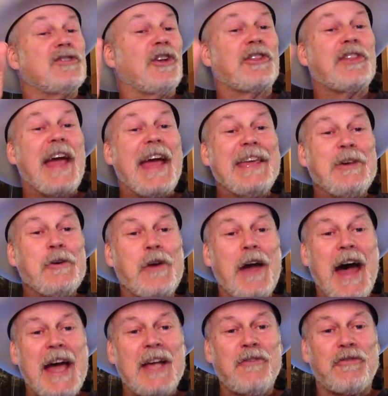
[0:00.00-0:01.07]
So thank you
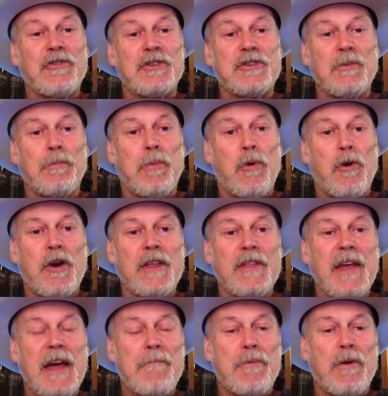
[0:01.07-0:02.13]
guys for
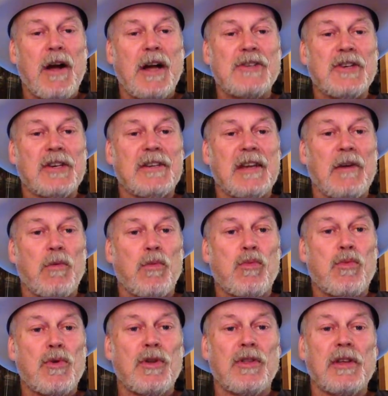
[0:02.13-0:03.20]
supporting that project. I
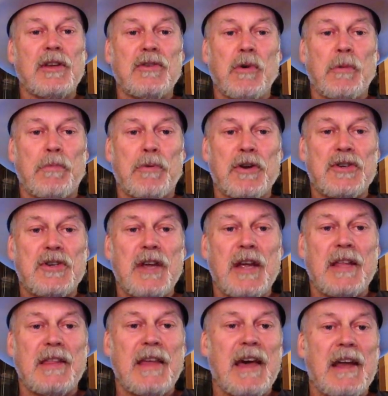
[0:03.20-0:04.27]
really do
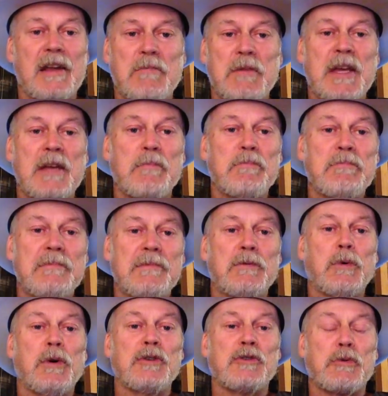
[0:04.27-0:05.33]
appreciate that. It, it
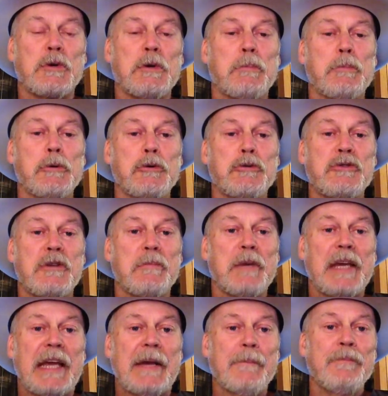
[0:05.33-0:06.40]
was a real boost to
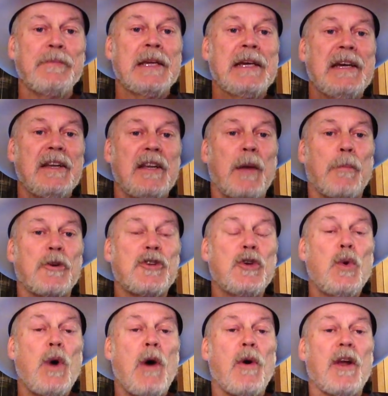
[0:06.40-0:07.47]
me. Number
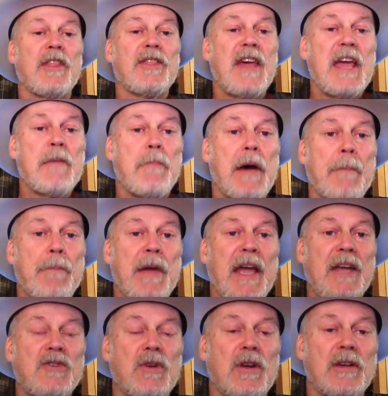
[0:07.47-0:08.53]
two, I want to thank my
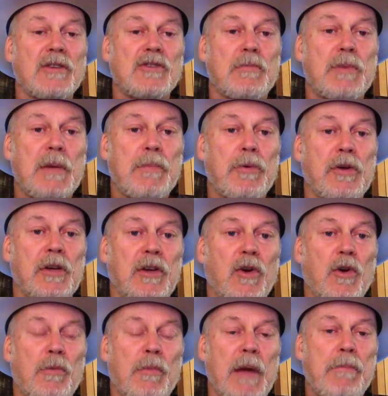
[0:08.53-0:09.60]
Patreons, the people that
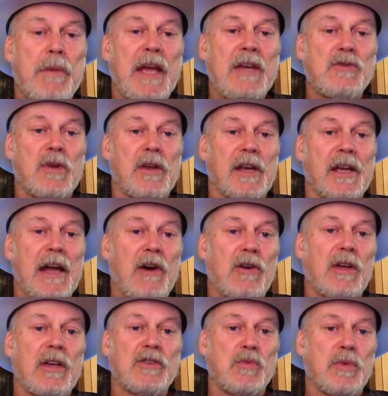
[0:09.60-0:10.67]
go to my Patreon
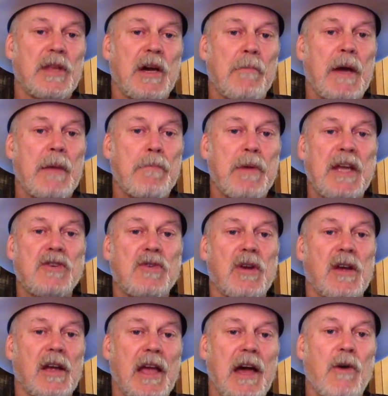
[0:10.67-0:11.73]
account, because without my
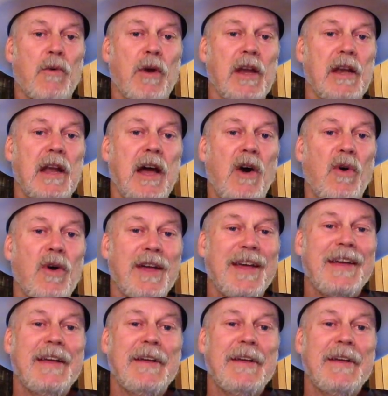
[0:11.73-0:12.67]
Patreon account right now,